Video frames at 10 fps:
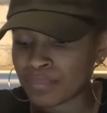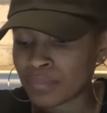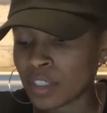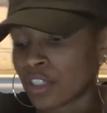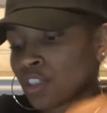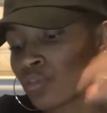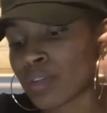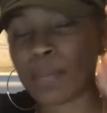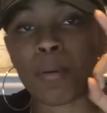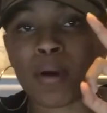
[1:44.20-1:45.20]
there's 3
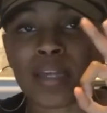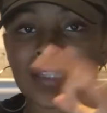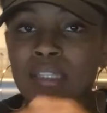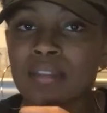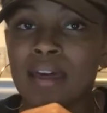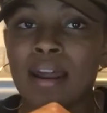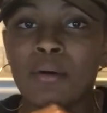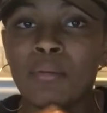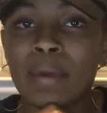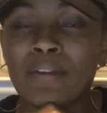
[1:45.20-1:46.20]
points that I
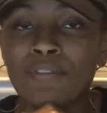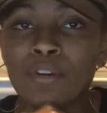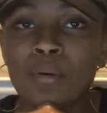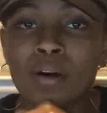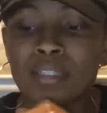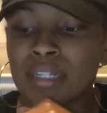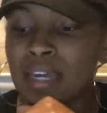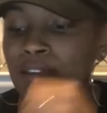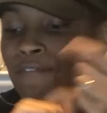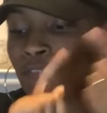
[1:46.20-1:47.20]
will make for you all today.
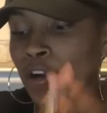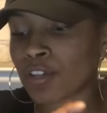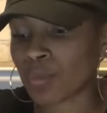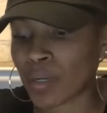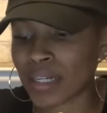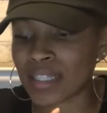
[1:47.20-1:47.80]
The first one is